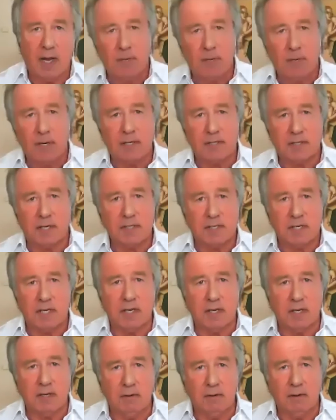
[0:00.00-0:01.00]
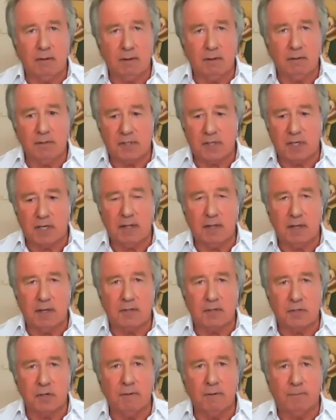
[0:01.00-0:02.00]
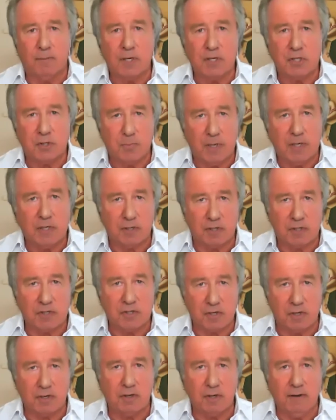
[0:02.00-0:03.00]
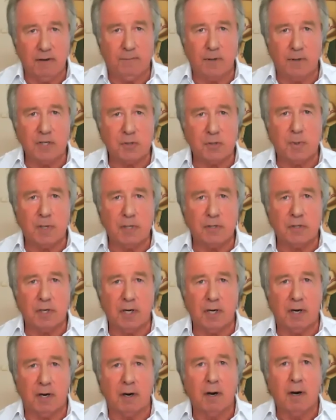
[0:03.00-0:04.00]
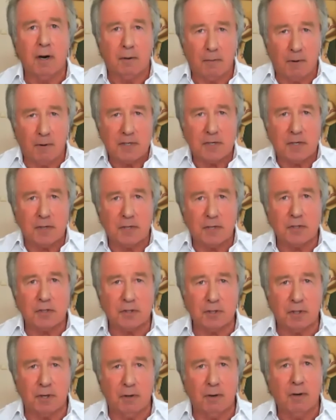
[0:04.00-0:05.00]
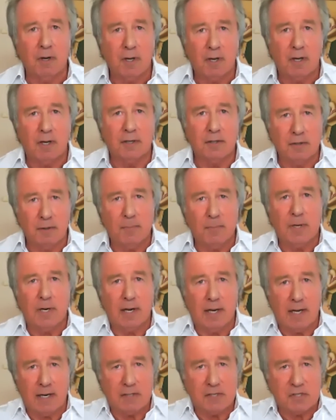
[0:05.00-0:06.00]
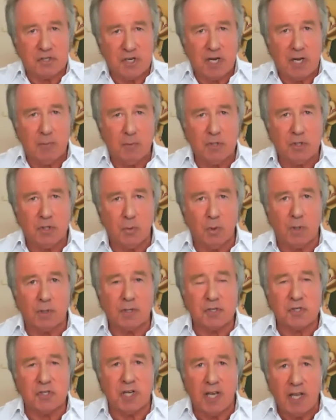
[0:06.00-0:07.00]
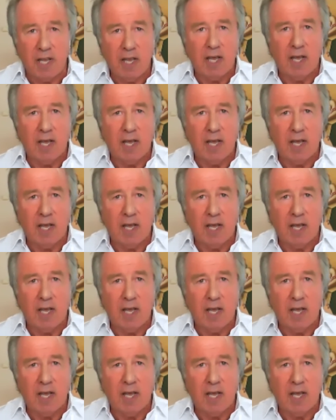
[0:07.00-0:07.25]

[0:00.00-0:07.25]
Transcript: But as I say, you say that it's no free speech. There's certainly free speech here, right on this show, and you've been allowed to say what you want to say,